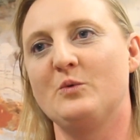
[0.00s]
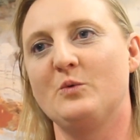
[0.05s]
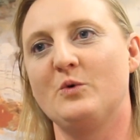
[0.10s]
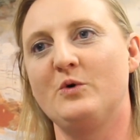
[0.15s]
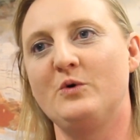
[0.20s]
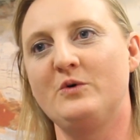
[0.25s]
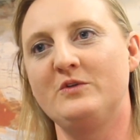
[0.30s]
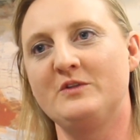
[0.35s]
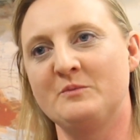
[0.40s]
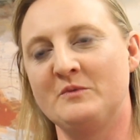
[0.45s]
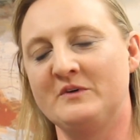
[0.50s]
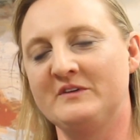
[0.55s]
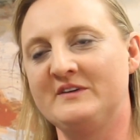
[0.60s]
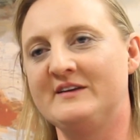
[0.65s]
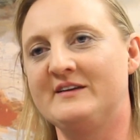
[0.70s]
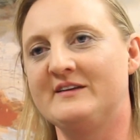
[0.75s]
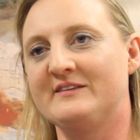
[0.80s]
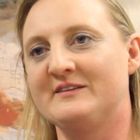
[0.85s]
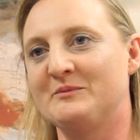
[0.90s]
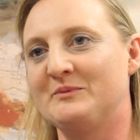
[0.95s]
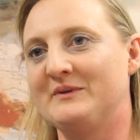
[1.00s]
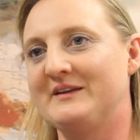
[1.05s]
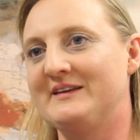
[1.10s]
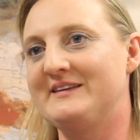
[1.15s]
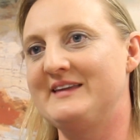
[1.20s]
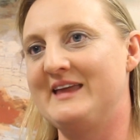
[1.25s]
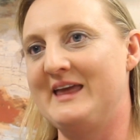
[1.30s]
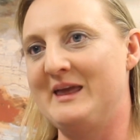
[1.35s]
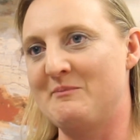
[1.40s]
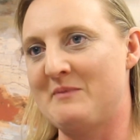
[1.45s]
who the
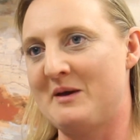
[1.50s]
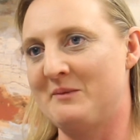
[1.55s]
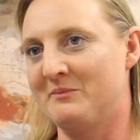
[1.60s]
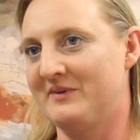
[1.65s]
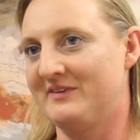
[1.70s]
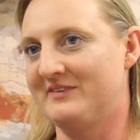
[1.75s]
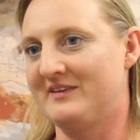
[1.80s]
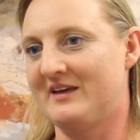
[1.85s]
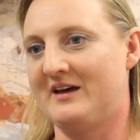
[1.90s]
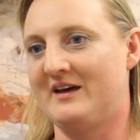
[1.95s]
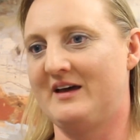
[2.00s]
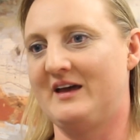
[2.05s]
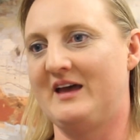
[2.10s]
multidiscipline team members are,